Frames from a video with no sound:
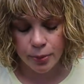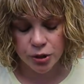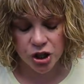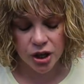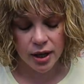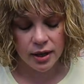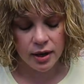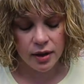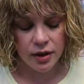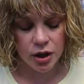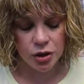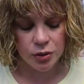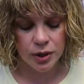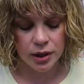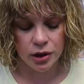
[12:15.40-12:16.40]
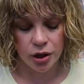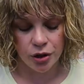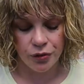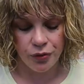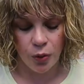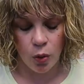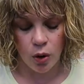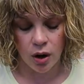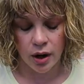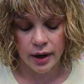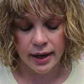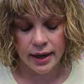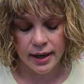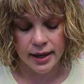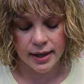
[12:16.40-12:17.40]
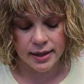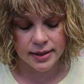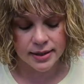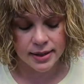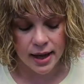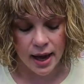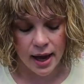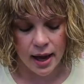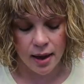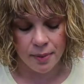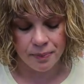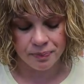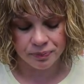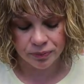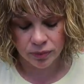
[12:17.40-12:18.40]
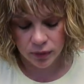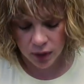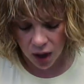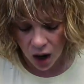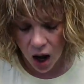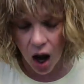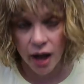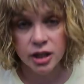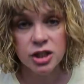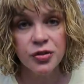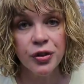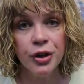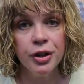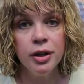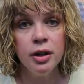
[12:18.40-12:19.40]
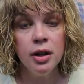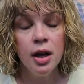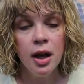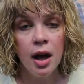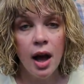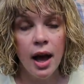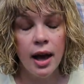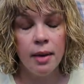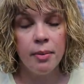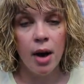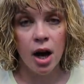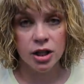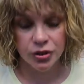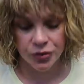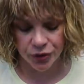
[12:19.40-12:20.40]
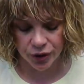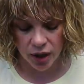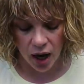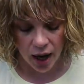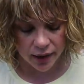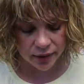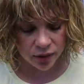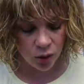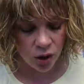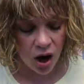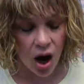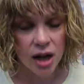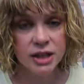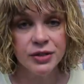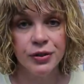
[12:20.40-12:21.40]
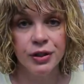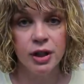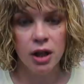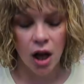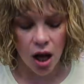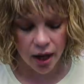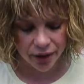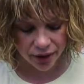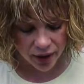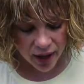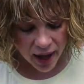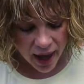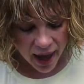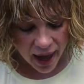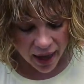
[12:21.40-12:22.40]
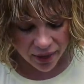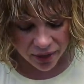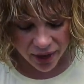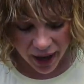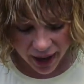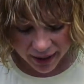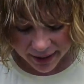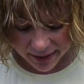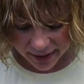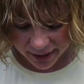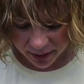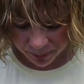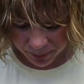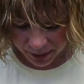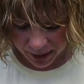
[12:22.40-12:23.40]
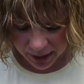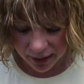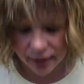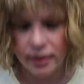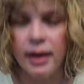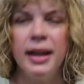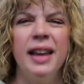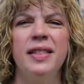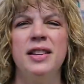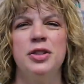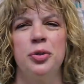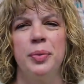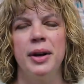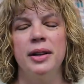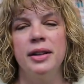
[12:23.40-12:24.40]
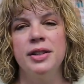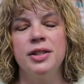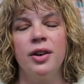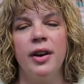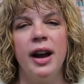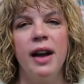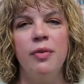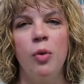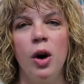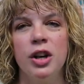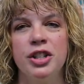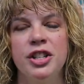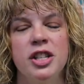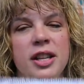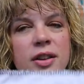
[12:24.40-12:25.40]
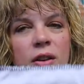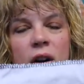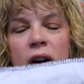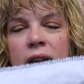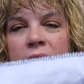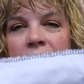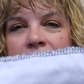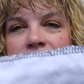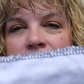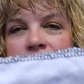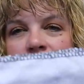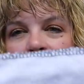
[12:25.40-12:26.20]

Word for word: option that you could look for is um, Oxford, um, Oxford cotton or Oxford cloth. And that is gonna be, again, these are wrinkly, sorry. I've washed these and they're all cotton,